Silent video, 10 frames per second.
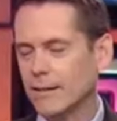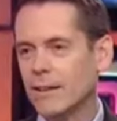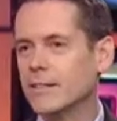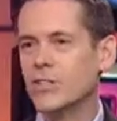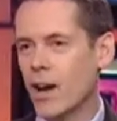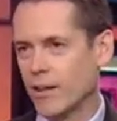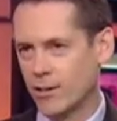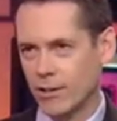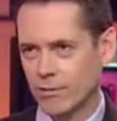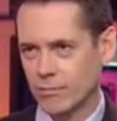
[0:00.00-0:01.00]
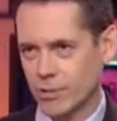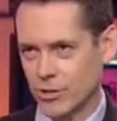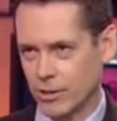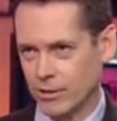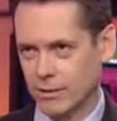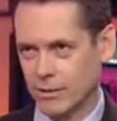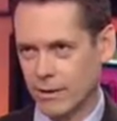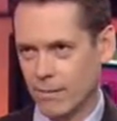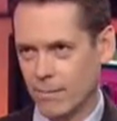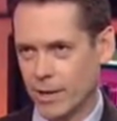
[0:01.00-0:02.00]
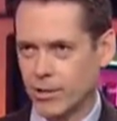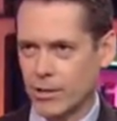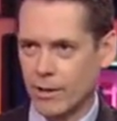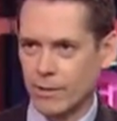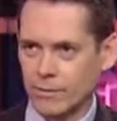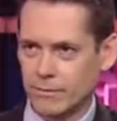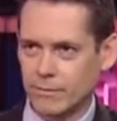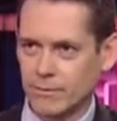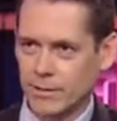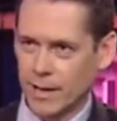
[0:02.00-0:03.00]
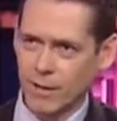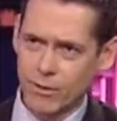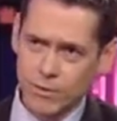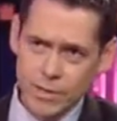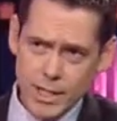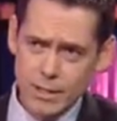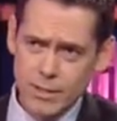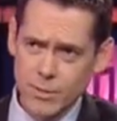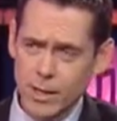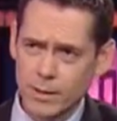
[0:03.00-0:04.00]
it's not the result of the budget. Is that how you see it as well?